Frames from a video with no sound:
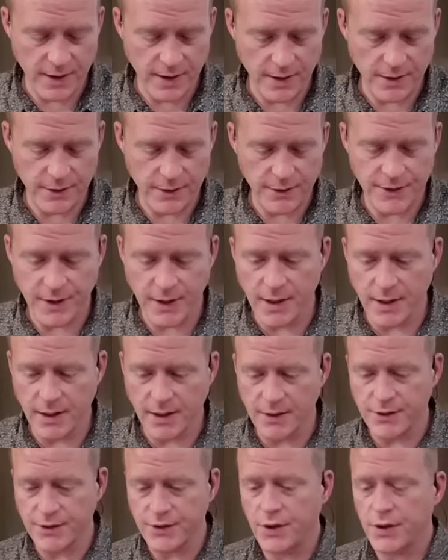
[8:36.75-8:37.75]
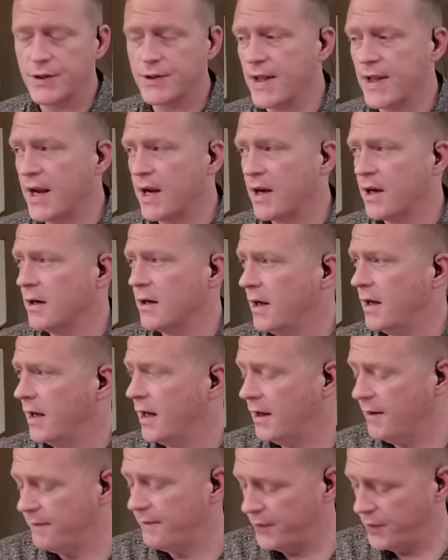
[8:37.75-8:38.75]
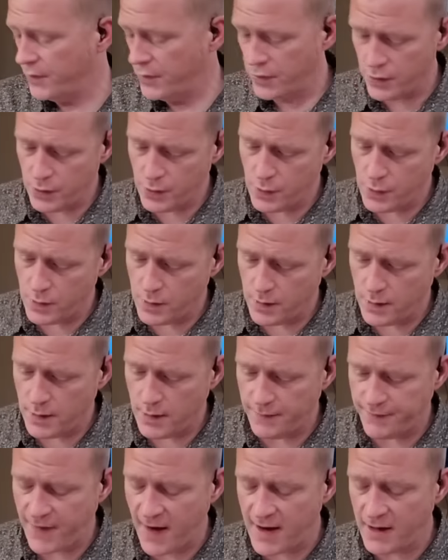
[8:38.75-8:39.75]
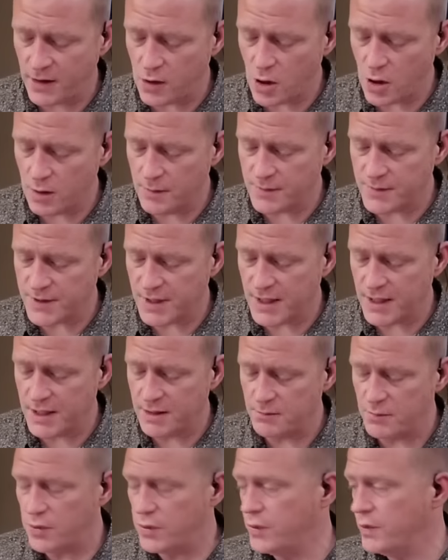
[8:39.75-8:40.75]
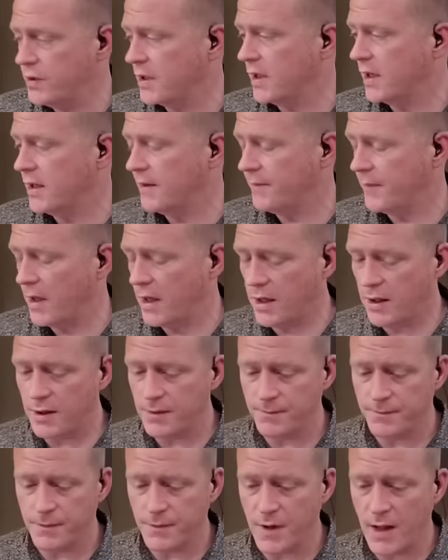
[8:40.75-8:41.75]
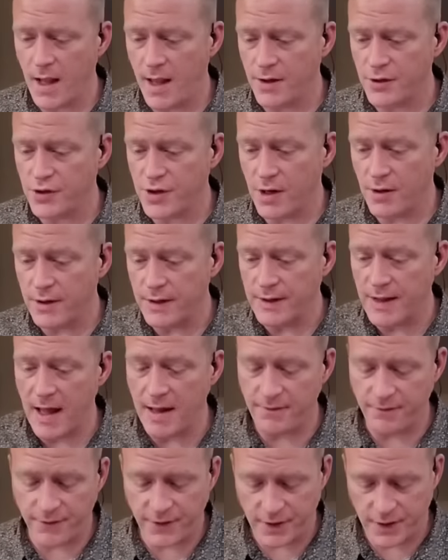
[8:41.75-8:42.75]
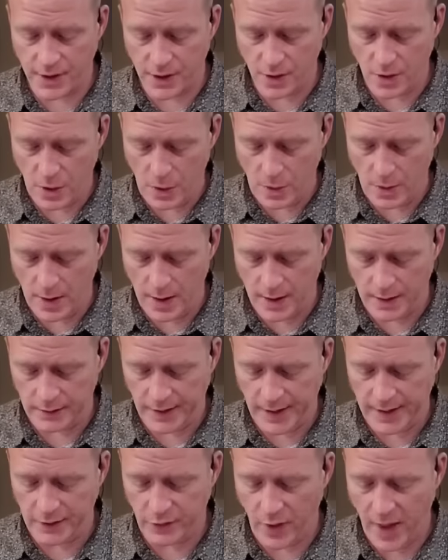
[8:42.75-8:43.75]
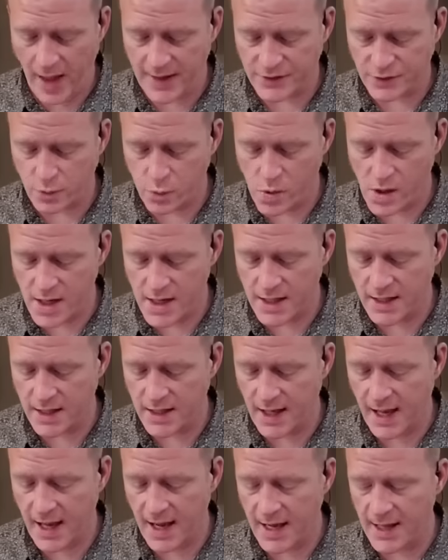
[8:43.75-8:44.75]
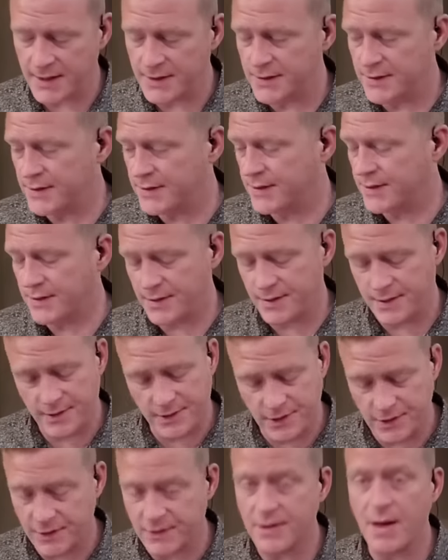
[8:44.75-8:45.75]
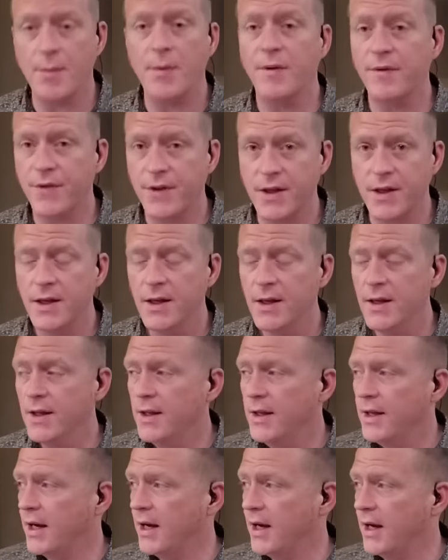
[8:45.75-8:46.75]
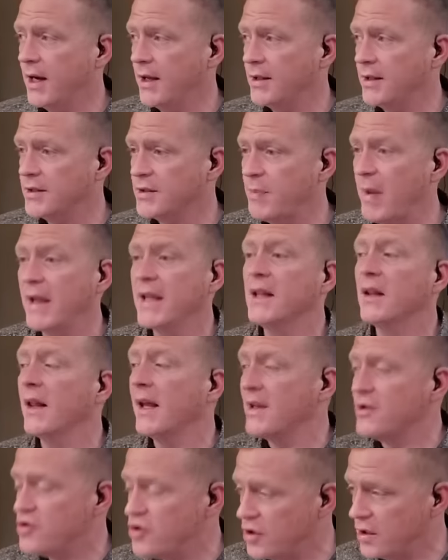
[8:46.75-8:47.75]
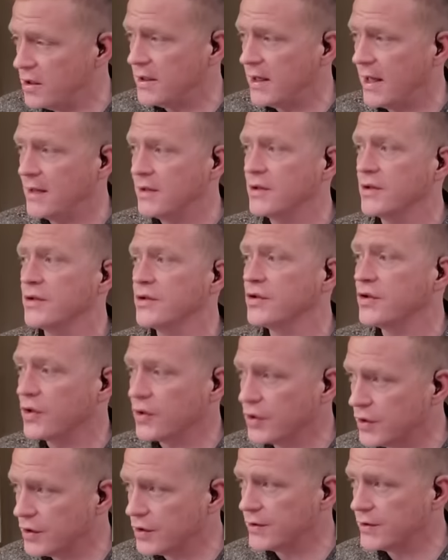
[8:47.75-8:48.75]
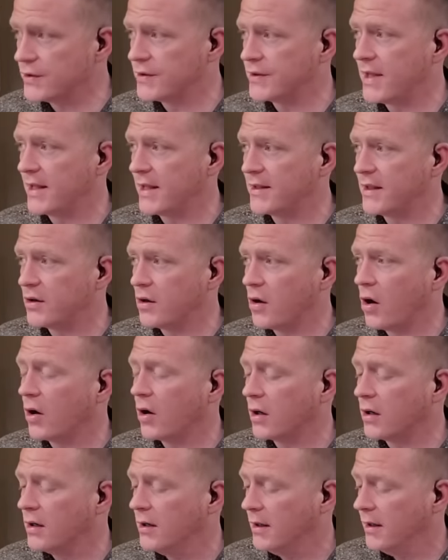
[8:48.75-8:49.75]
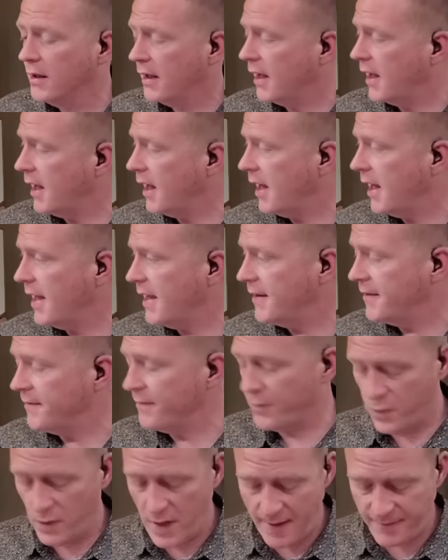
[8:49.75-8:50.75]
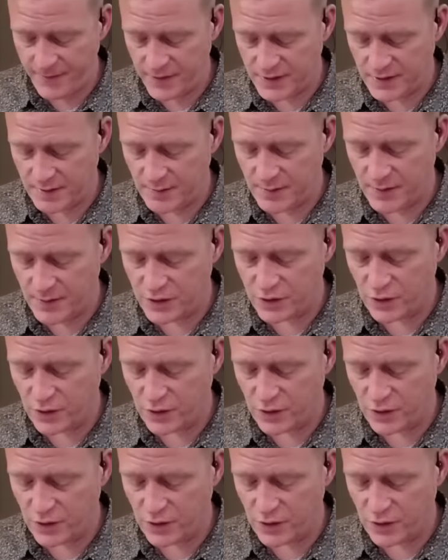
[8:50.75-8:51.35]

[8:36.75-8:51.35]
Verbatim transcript: right, there's uh, concerns there. Uh, Voodoo uh, Firearms in Mokena um, uh, sharing that video uh, late last week, and just some of the uh, speculation and concerns that there are uh, and we'll obviously